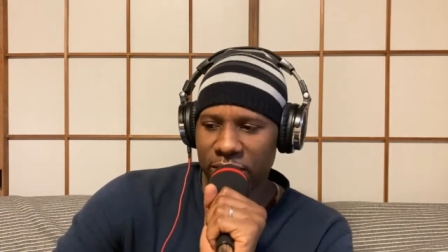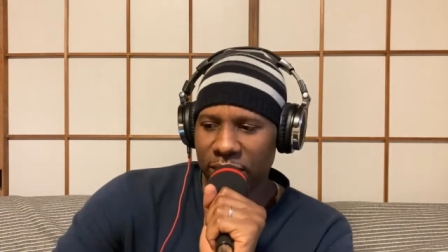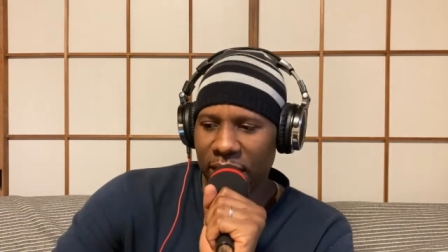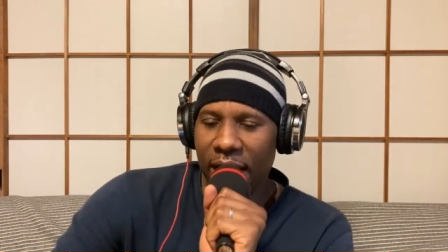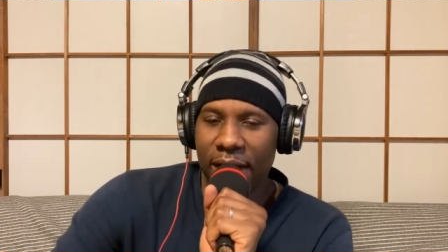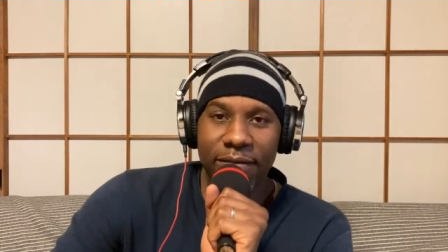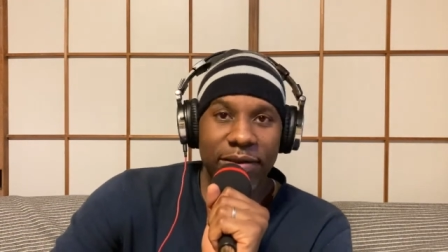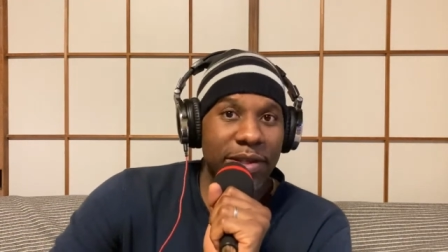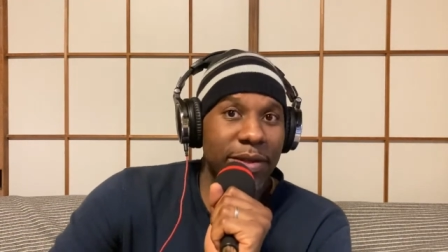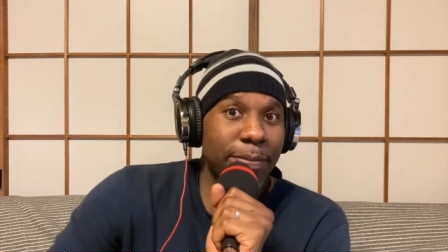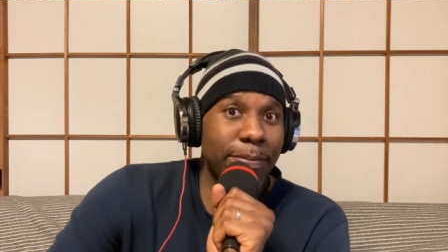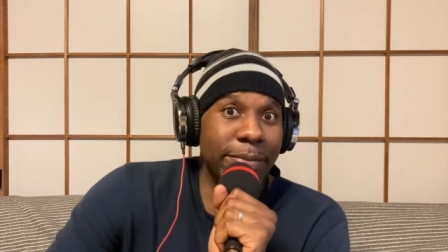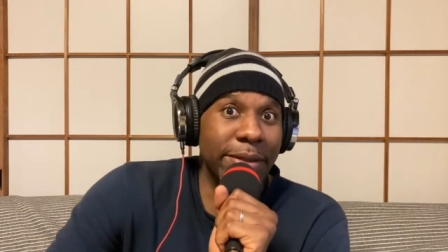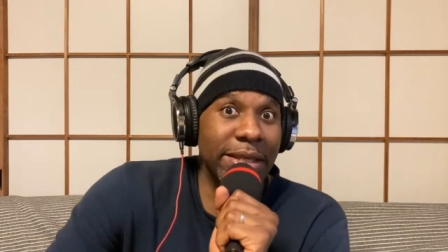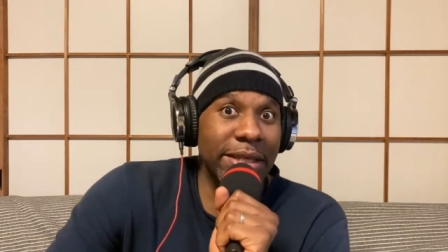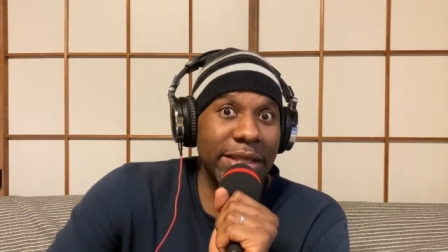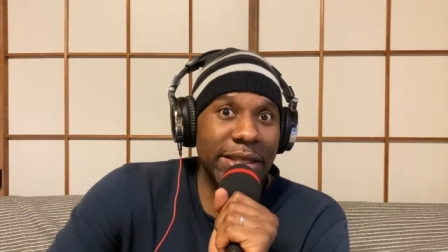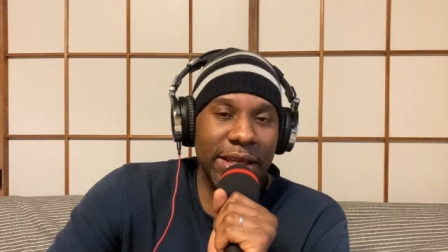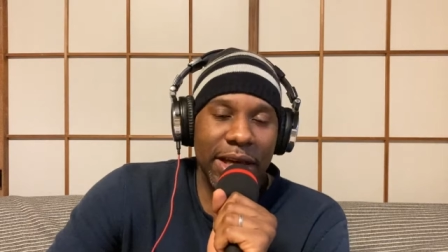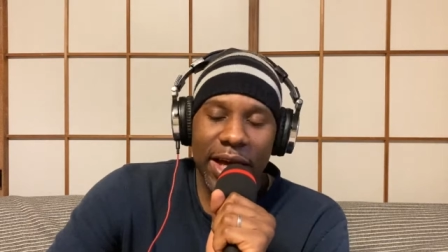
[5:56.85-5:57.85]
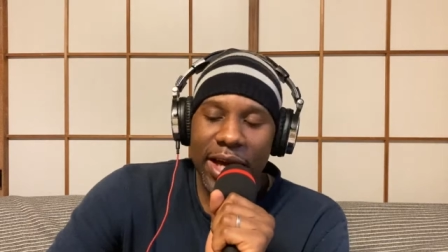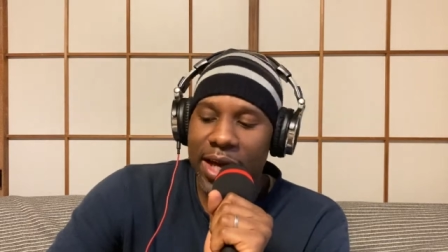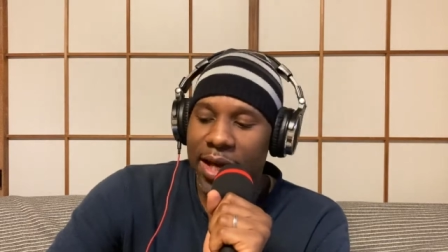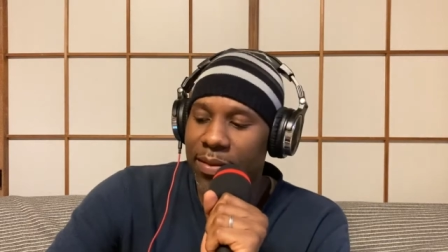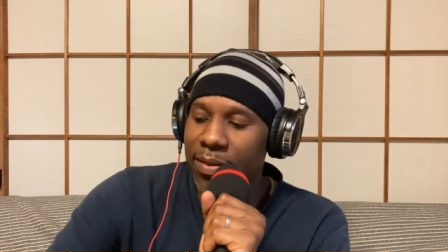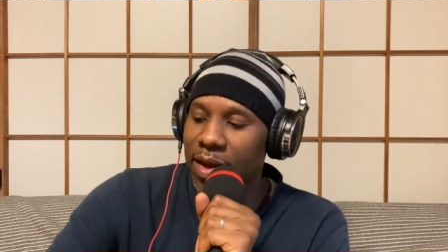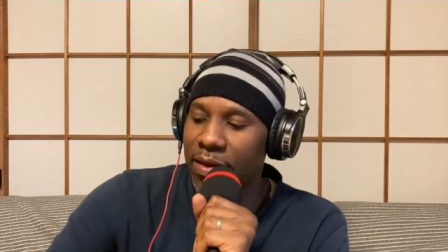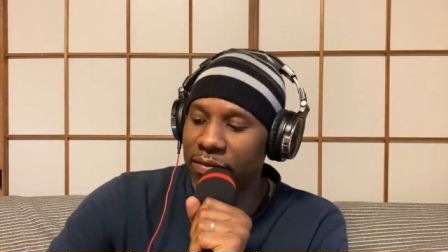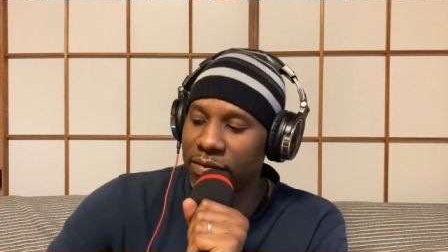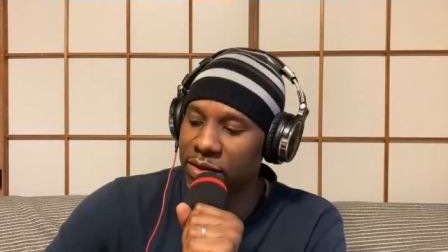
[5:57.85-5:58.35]
having some me
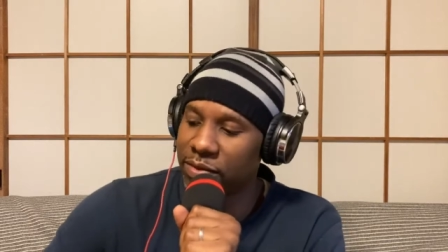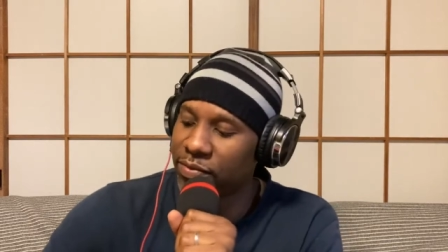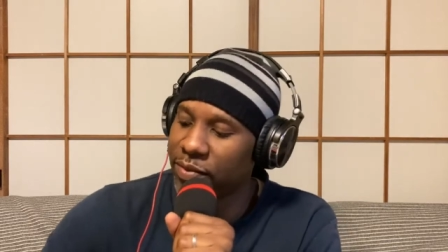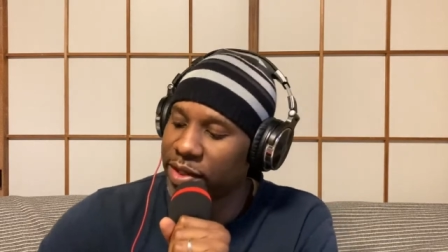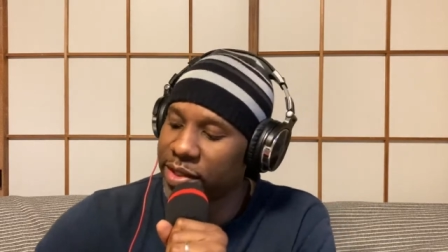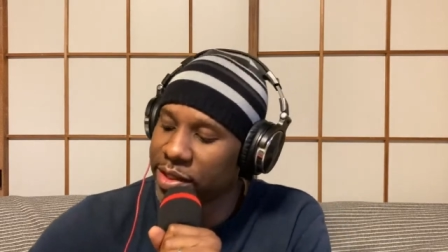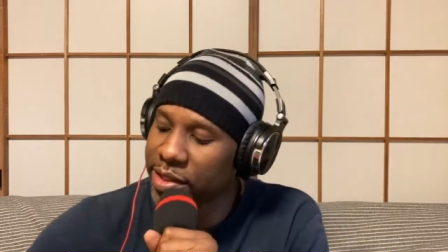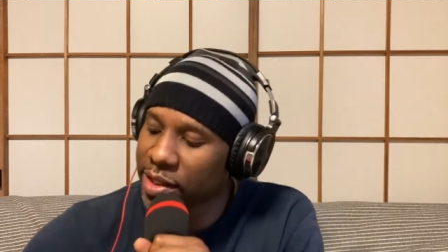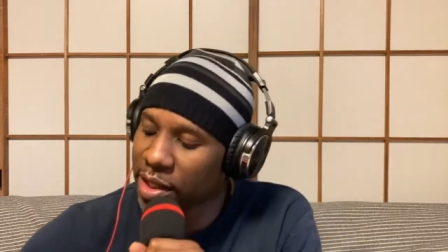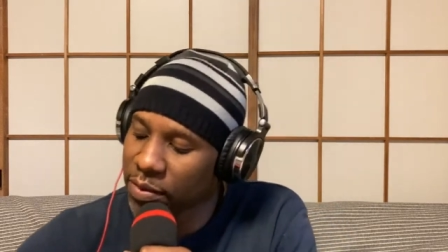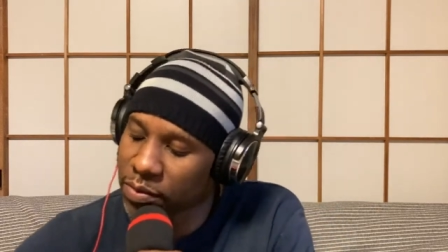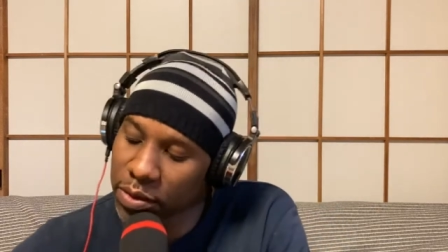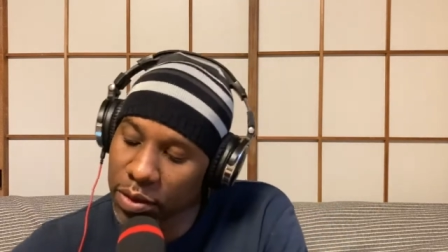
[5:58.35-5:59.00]
time, having some resting time.